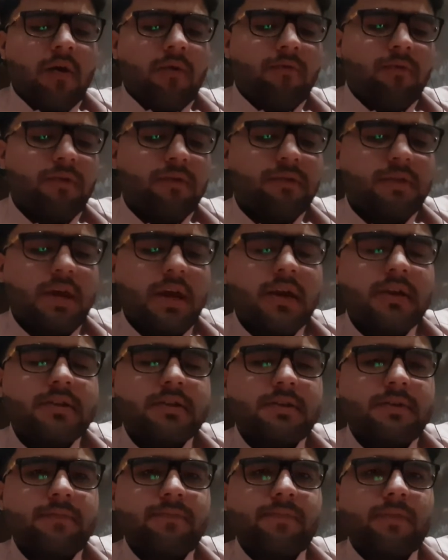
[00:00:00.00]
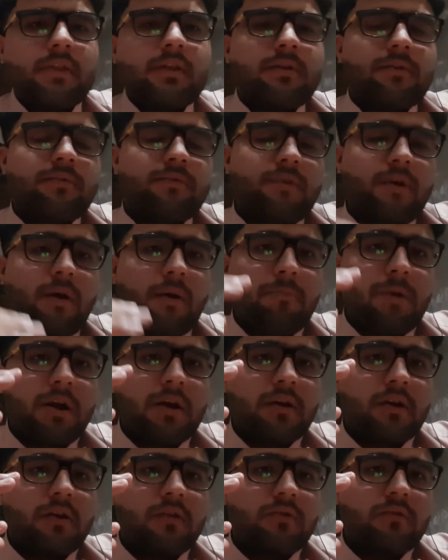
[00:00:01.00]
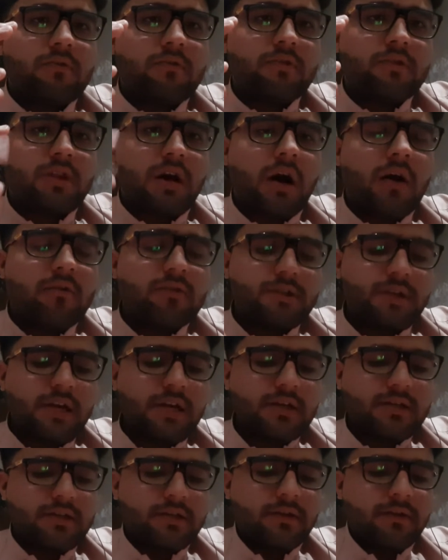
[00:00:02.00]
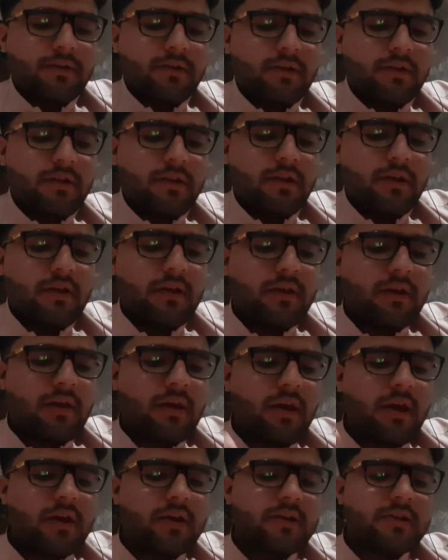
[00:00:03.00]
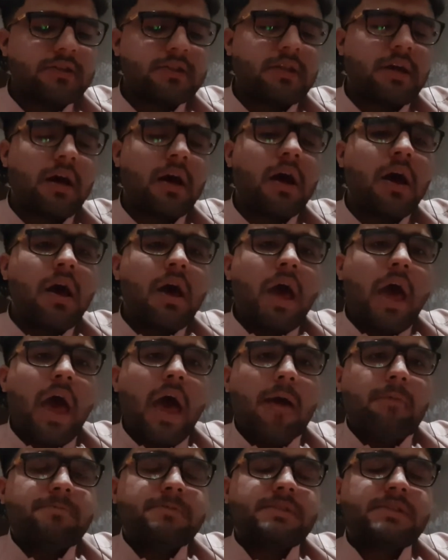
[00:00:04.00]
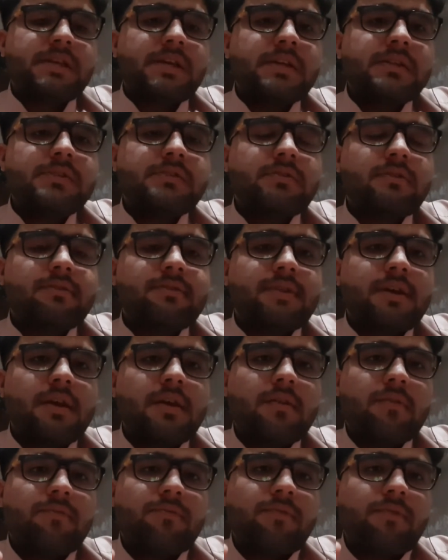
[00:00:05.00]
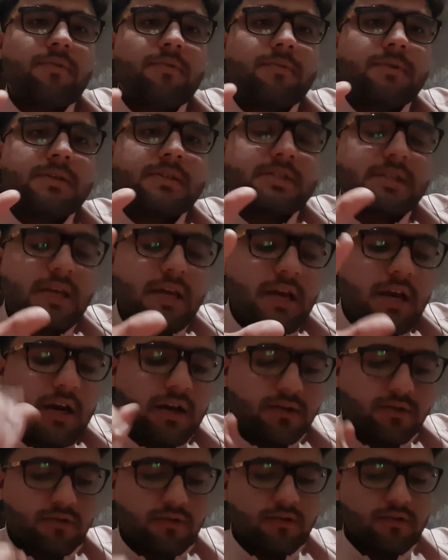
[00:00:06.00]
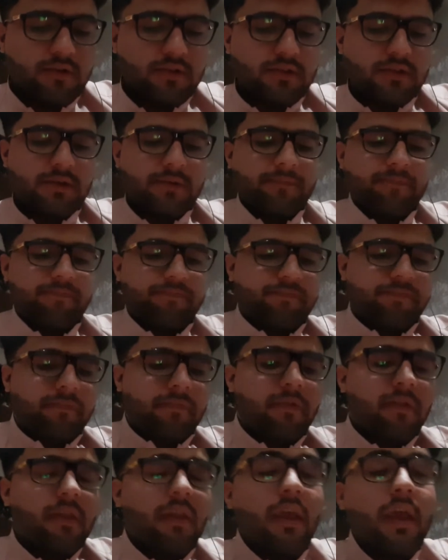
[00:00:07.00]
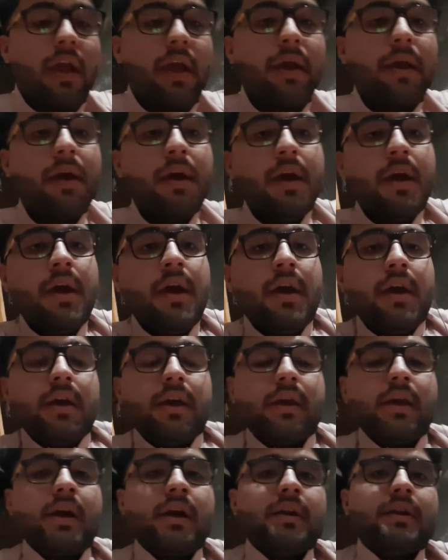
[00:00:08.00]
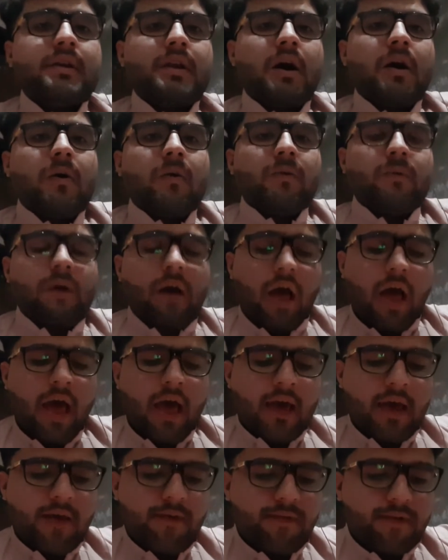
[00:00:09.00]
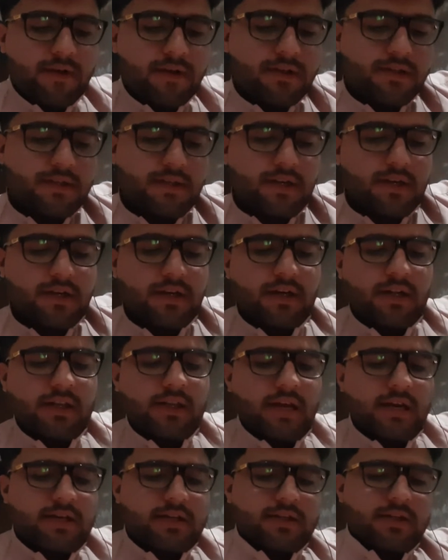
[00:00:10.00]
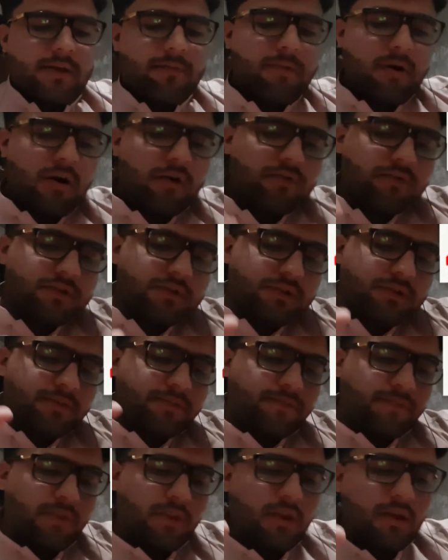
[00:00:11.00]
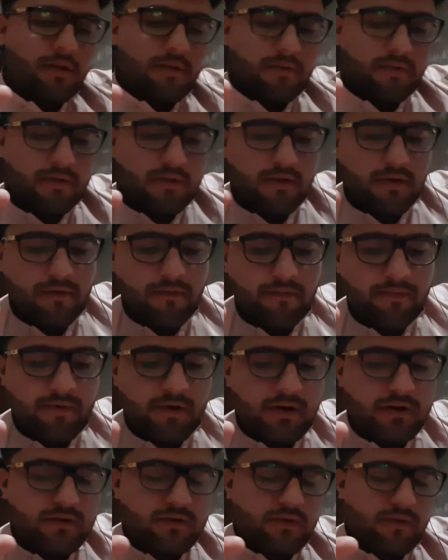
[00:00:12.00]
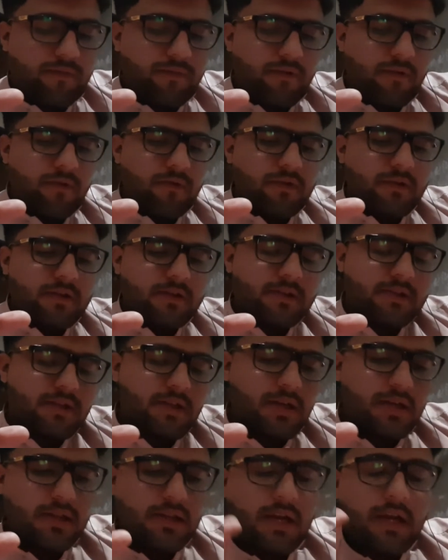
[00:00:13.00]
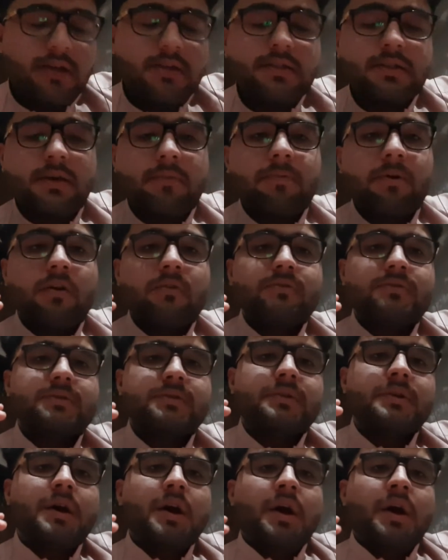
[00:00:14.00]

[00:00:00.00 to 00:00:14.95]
view that Marginto thought that here is the absence of the enforcing authority. Here now I have a circle that is about in the front of you in the screen, that is about